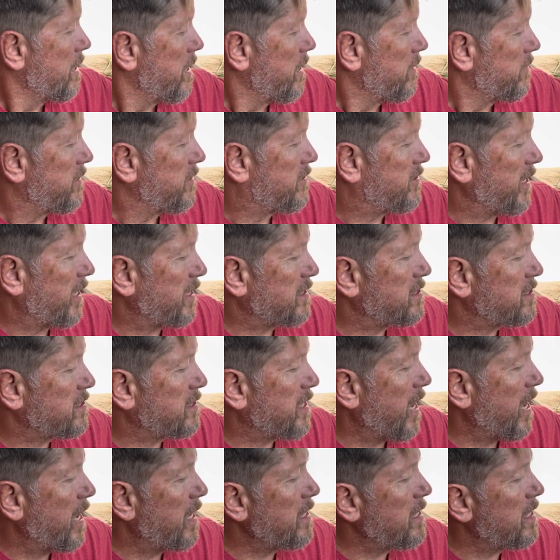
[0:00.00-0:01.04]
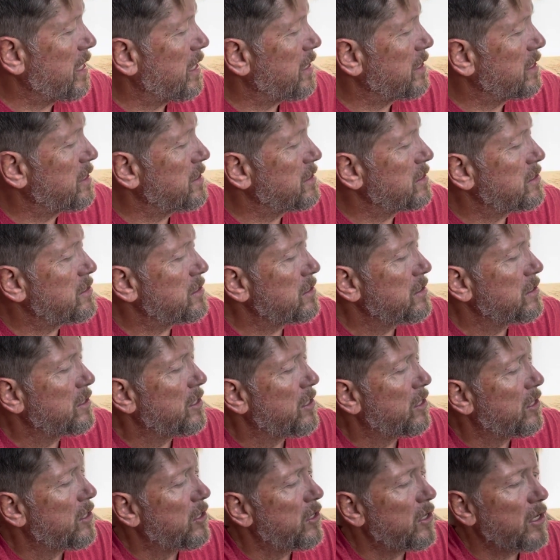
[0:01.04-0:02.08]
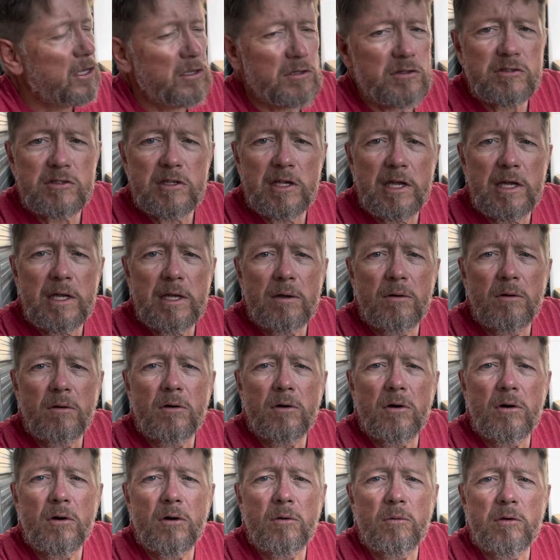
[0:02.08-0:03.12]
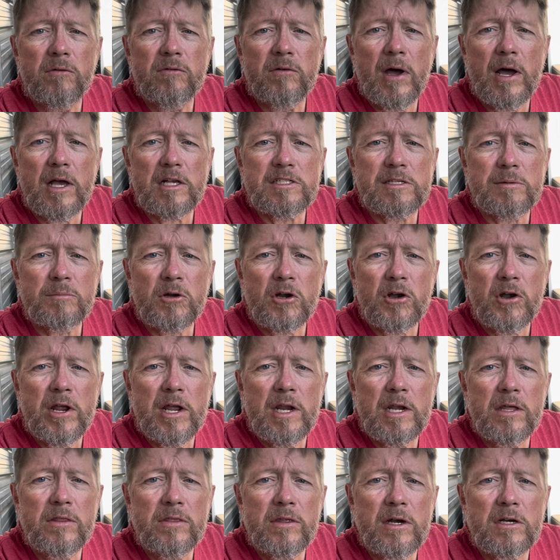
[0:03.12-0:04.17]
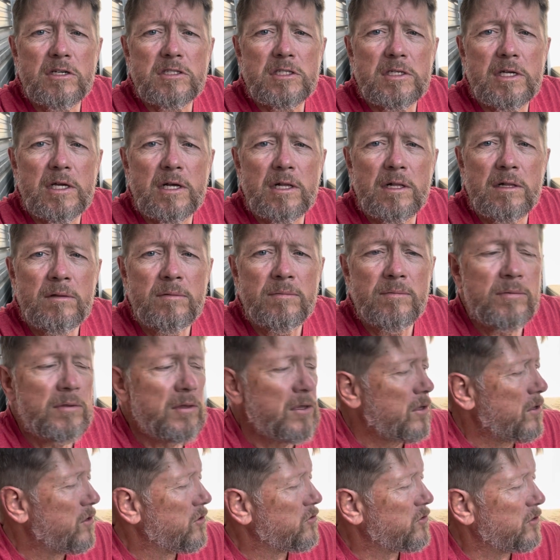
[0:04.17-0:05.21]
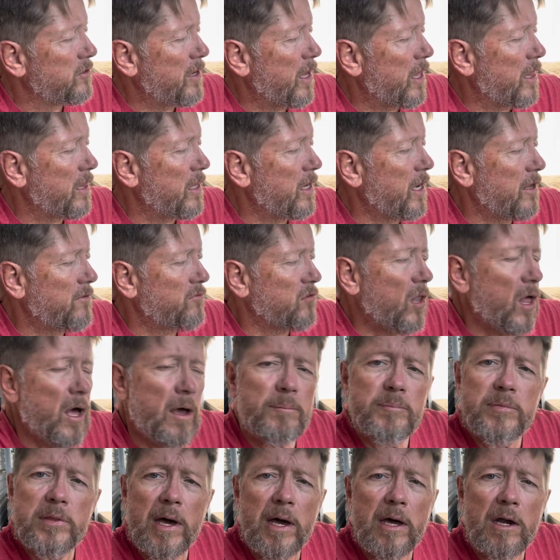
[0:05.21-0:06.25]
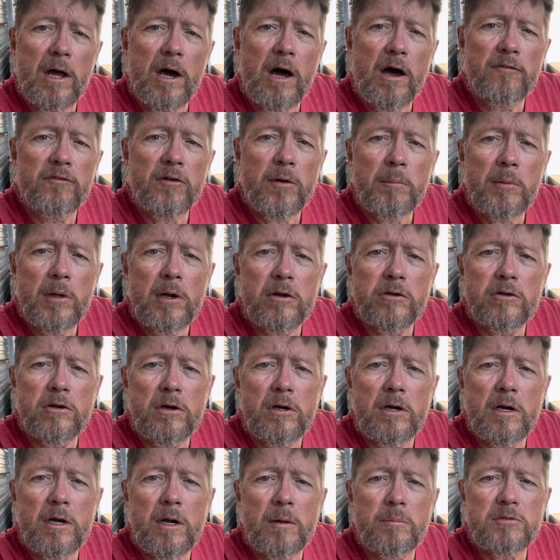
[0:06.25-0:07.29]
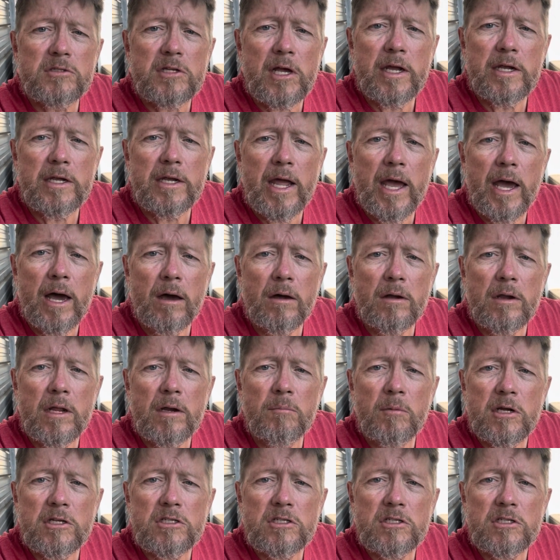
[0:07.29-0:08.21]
The Texas candy onions, you can see we've got some green in there still. So now that I've lopped that off, I'm going to turn it upside down in my